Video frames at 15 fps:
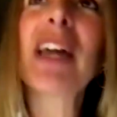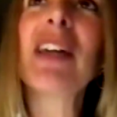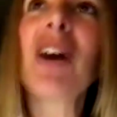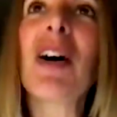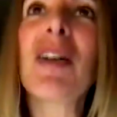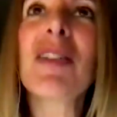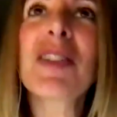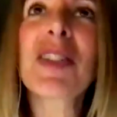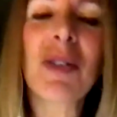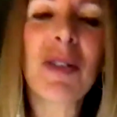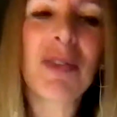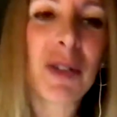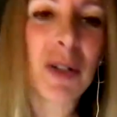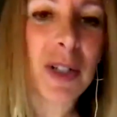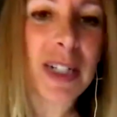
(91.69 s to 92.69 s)
And also,
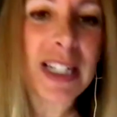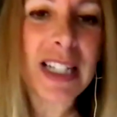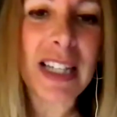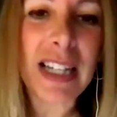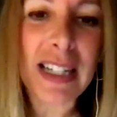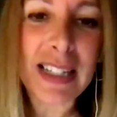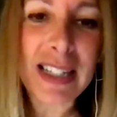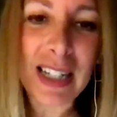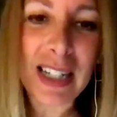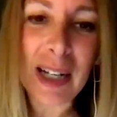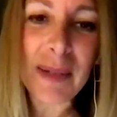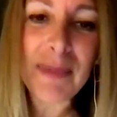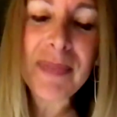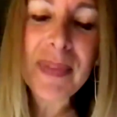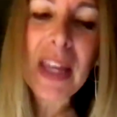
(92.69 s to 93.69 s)
of course, last
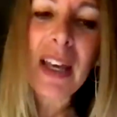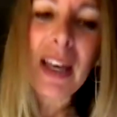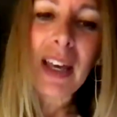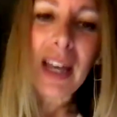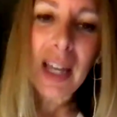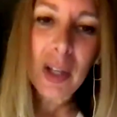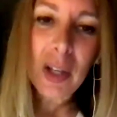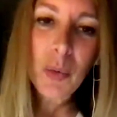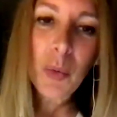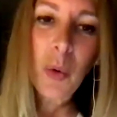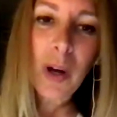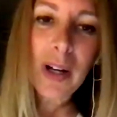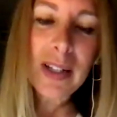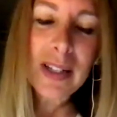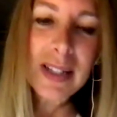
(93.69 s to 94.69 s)
time it
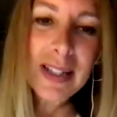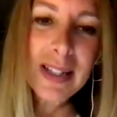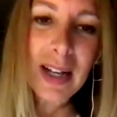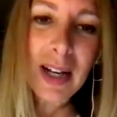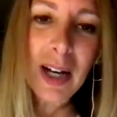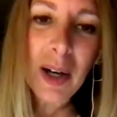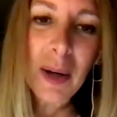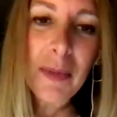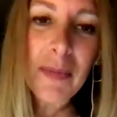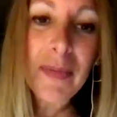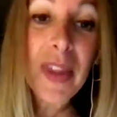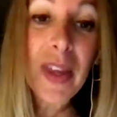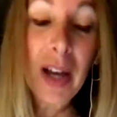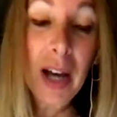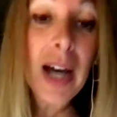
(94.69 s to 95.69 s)
was
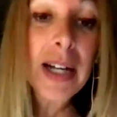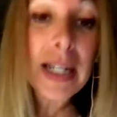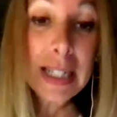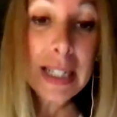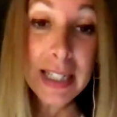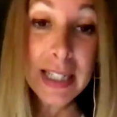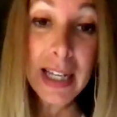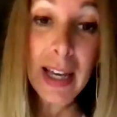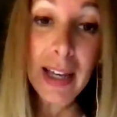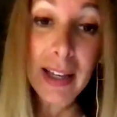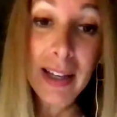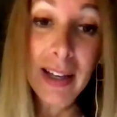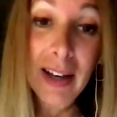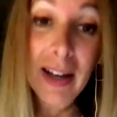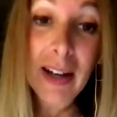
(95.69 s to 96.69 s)
the hottest day
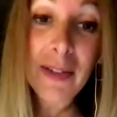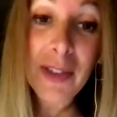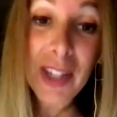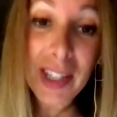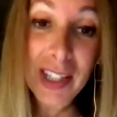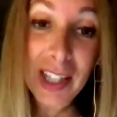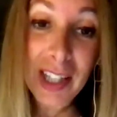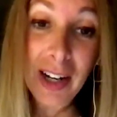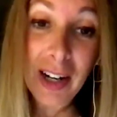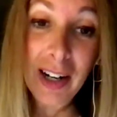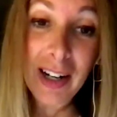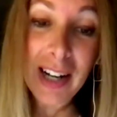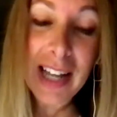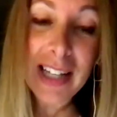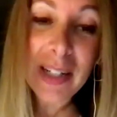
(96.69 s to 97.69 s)
of the
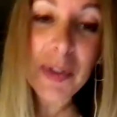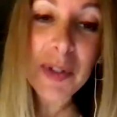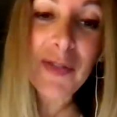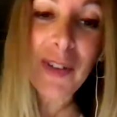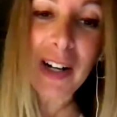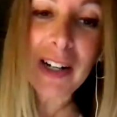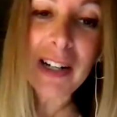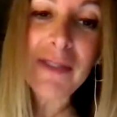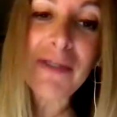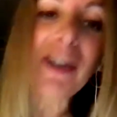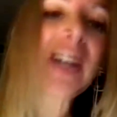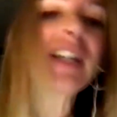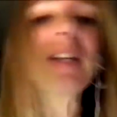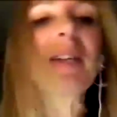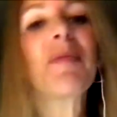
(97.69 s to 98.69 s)
year. And it was very
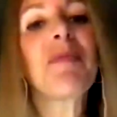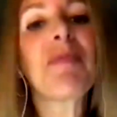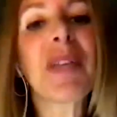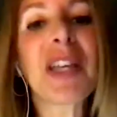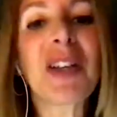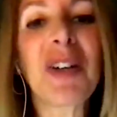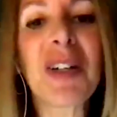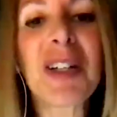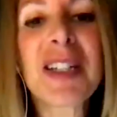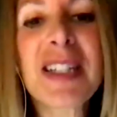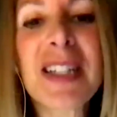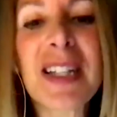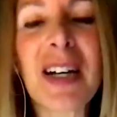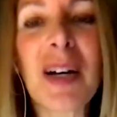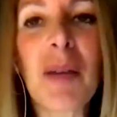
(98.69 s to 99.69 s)
funny
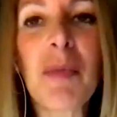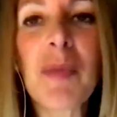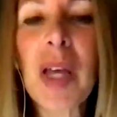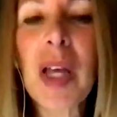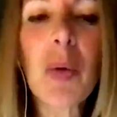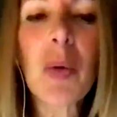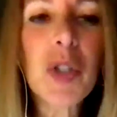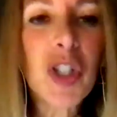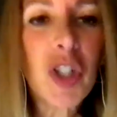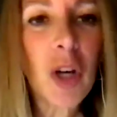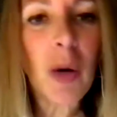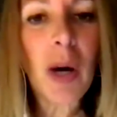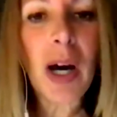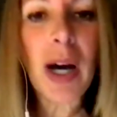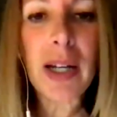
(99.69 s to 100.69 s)
because it was
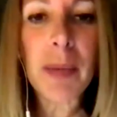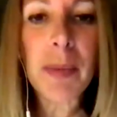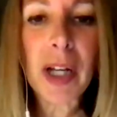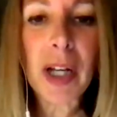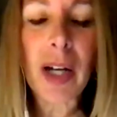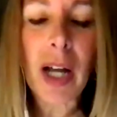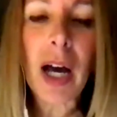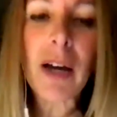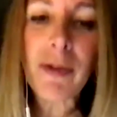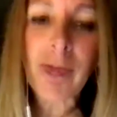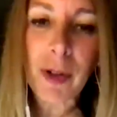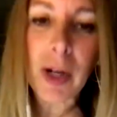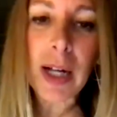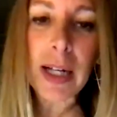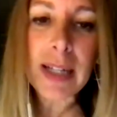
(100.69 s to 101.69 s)
so hot up here and hot
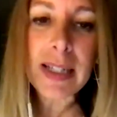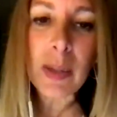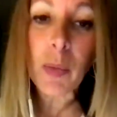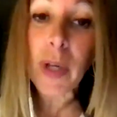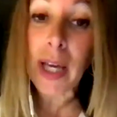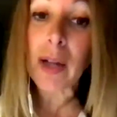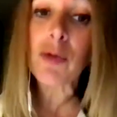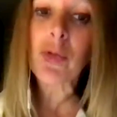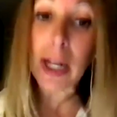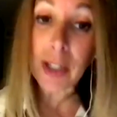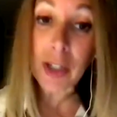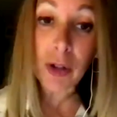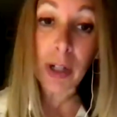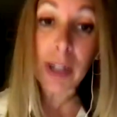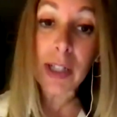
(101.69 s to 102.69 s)
for us that we had
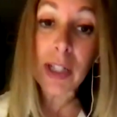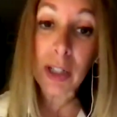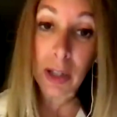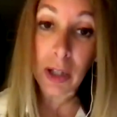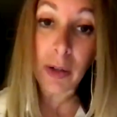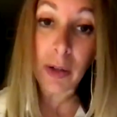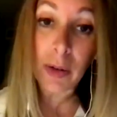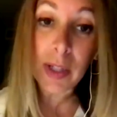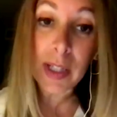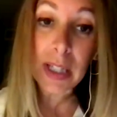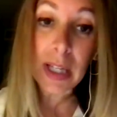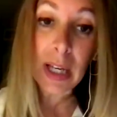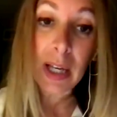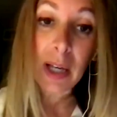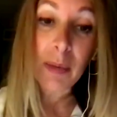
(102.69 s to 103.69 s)
restaurants close
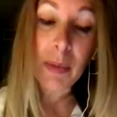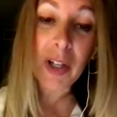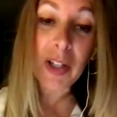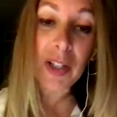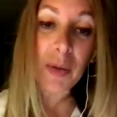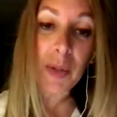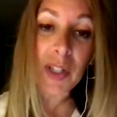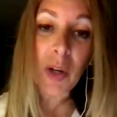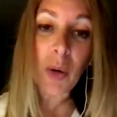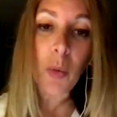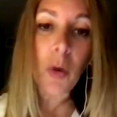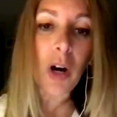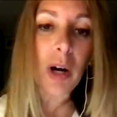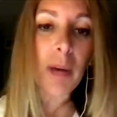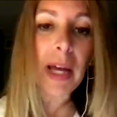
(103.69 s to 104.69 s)
because it was so warm.